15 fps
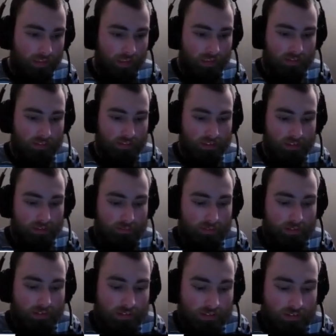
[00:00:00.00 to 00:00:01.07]

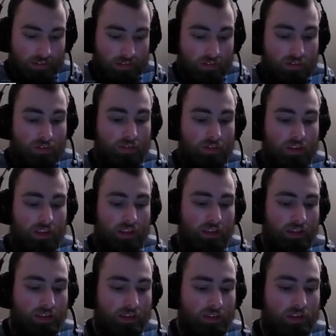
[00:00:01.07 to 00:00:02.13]
Dynamite. So
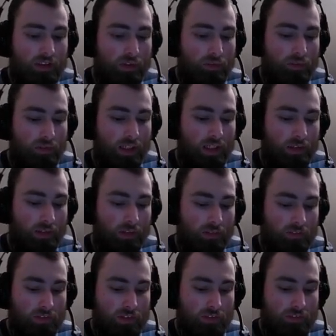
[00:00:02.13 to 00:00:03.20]
the show got off
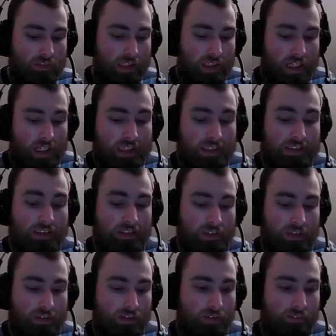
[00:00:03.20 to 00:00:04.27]
to a hot
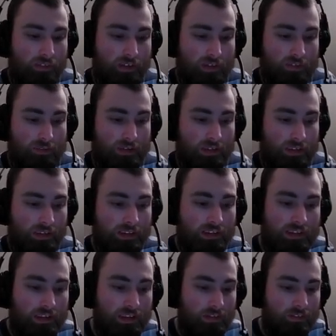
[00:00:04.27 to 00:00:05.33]
start with
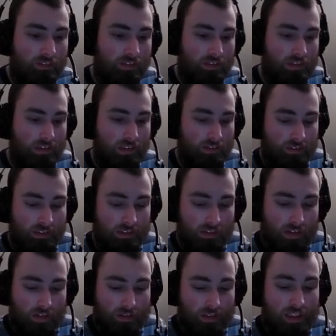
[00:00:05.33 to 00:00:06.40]
BCC versus
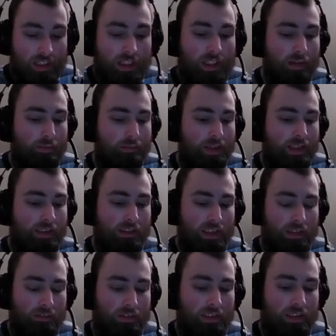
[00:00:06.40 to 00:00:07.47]
FTR, a match that
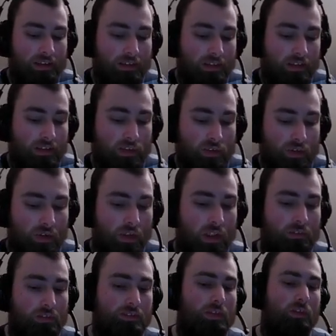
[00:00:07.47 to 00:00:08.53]
would end in a draw
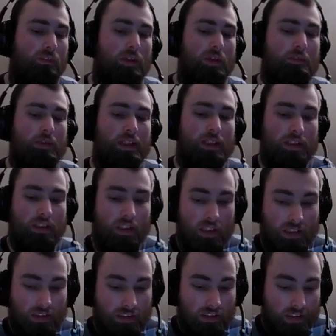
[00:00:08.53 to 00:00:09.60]
with a rematch
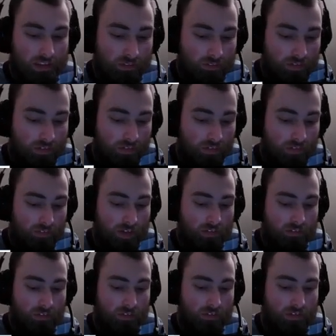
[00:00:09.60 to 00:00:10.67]
set for
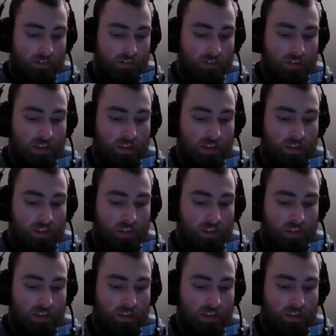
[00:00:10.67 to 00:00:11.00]
Revolution.